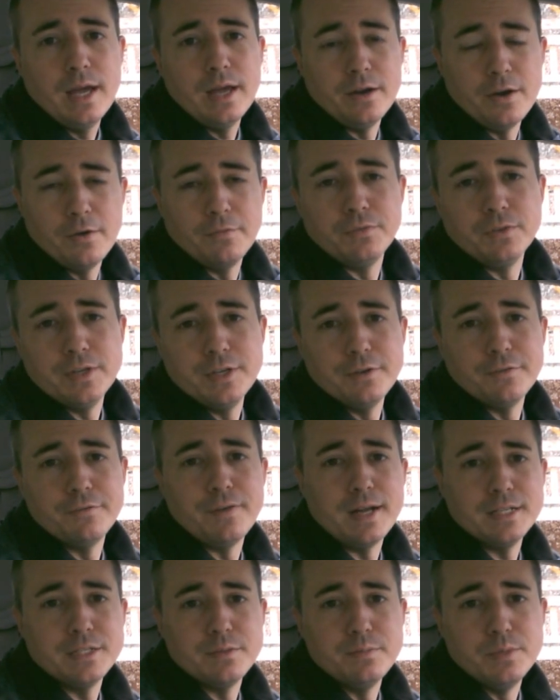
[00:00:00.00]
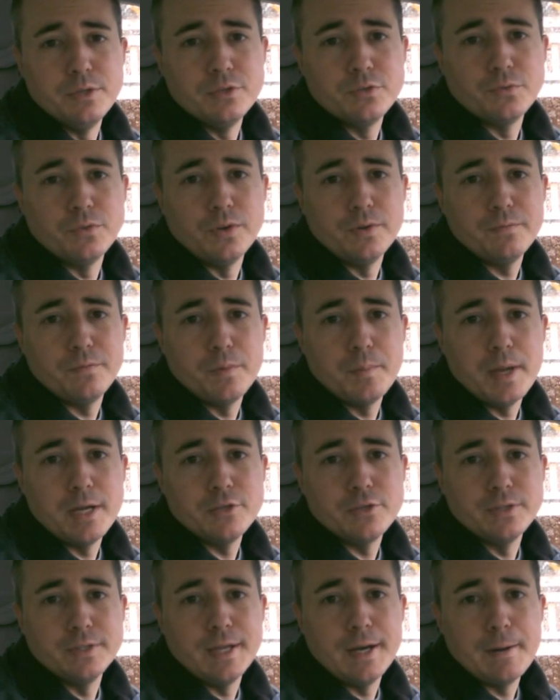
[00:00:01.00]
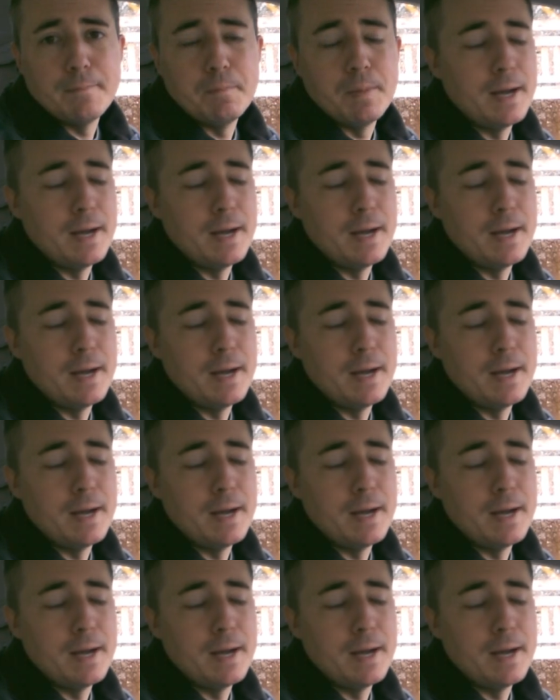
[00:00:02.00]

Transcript: and hopefully you'll find some useful information there.